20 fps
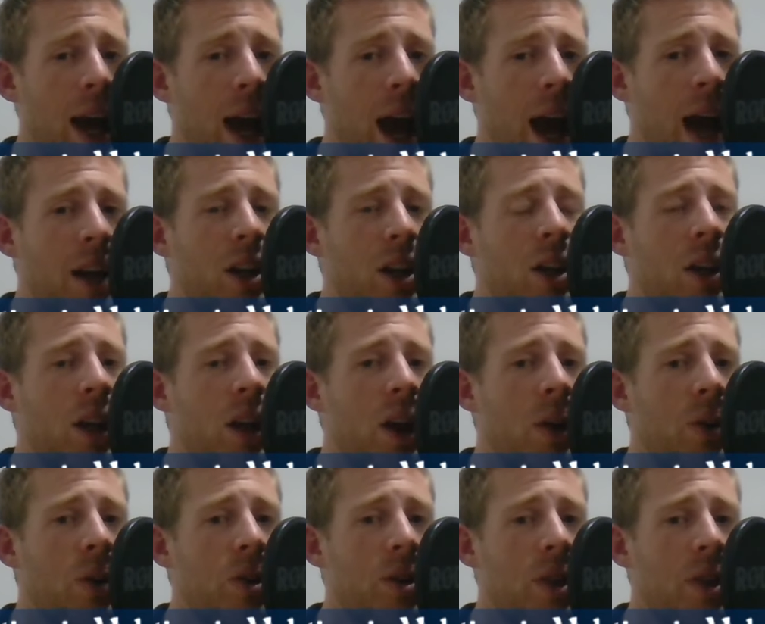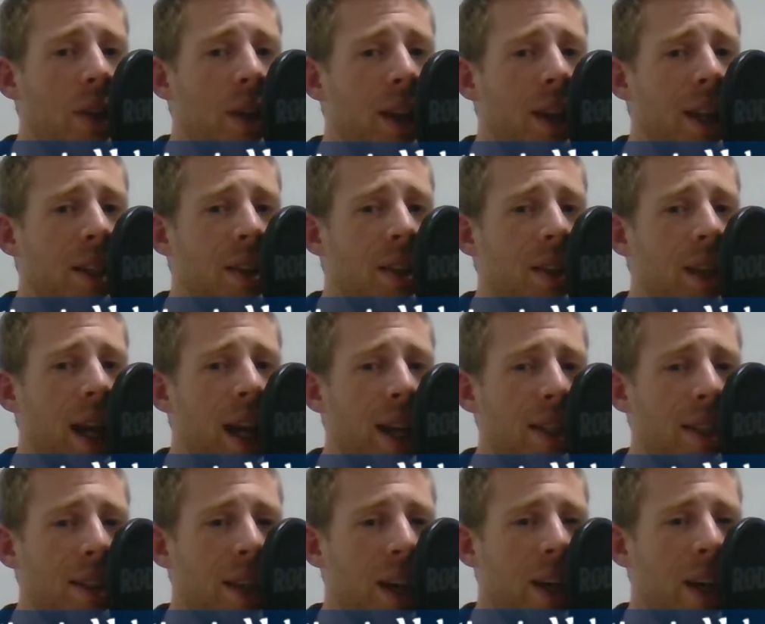and close to the little
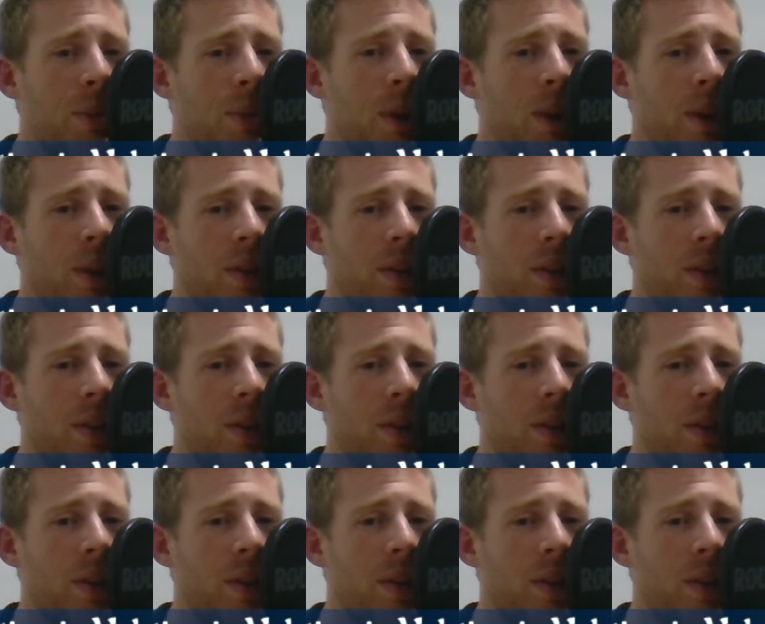glass table.